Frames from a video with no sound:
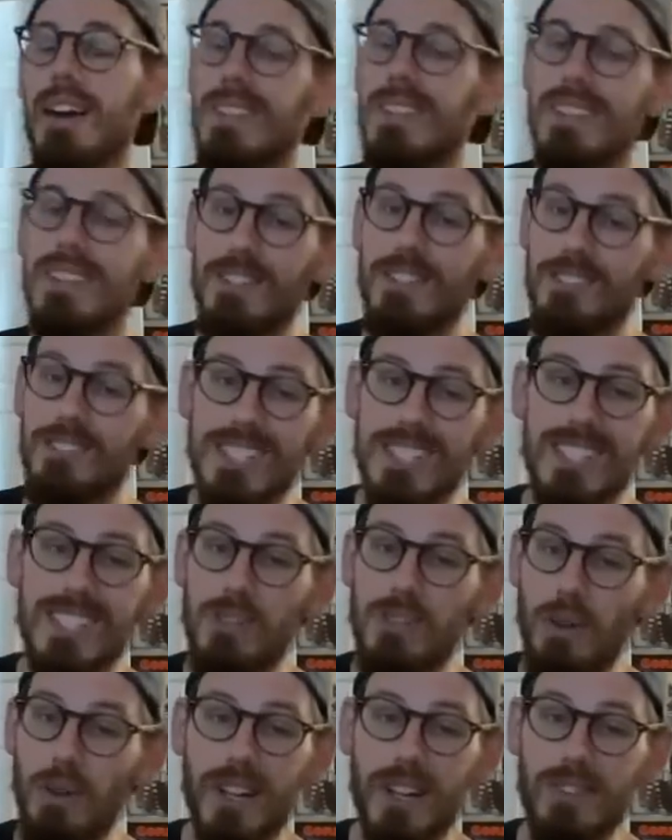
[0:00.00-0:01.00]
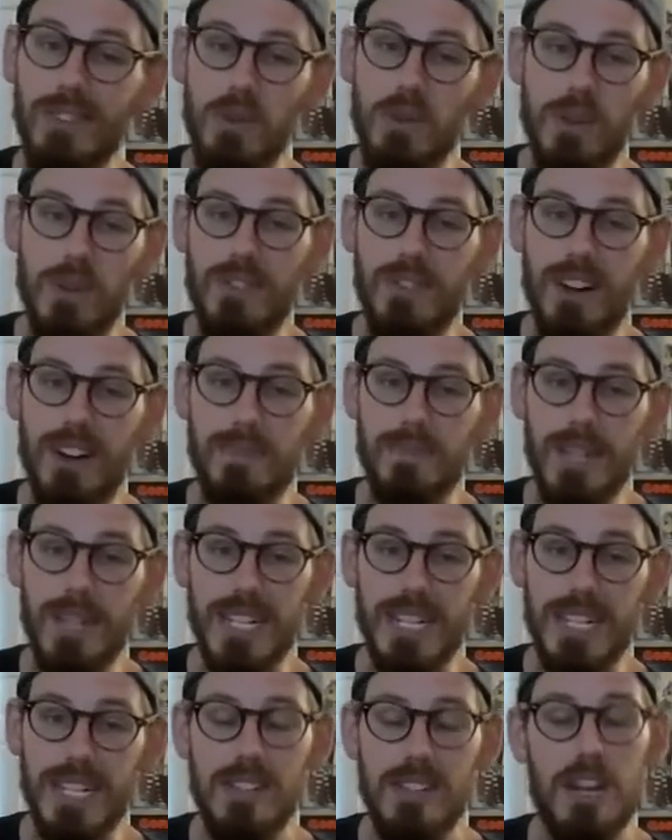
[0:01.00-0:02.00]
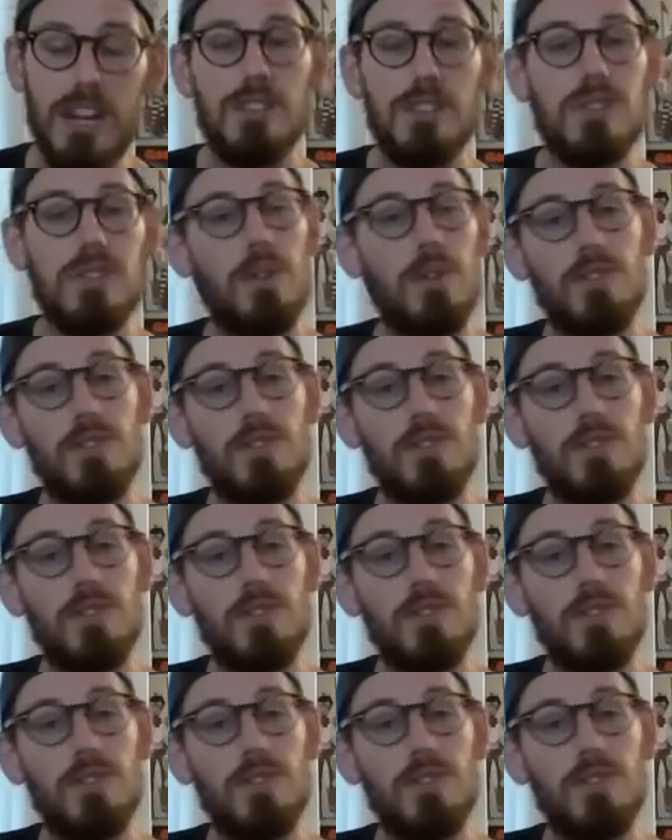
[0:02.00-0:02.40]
The difference is you only have 25 minutes. So if